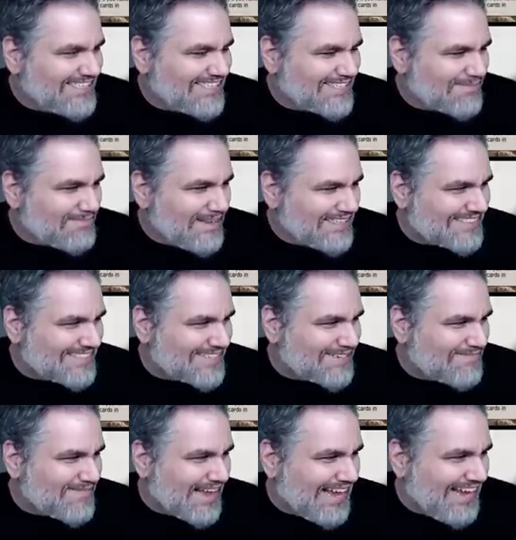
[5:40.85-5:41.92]
just missed
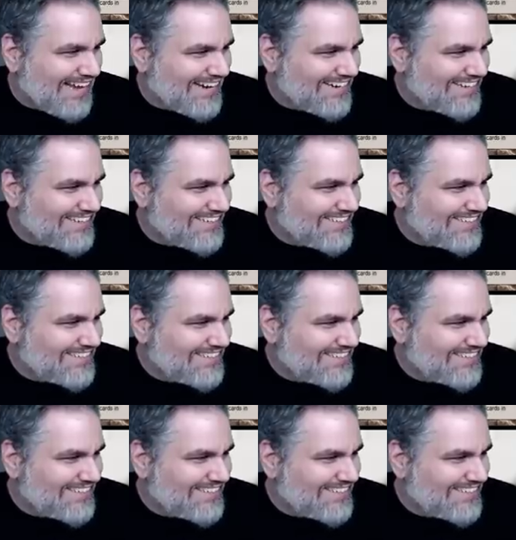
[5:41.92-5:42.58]
it, man.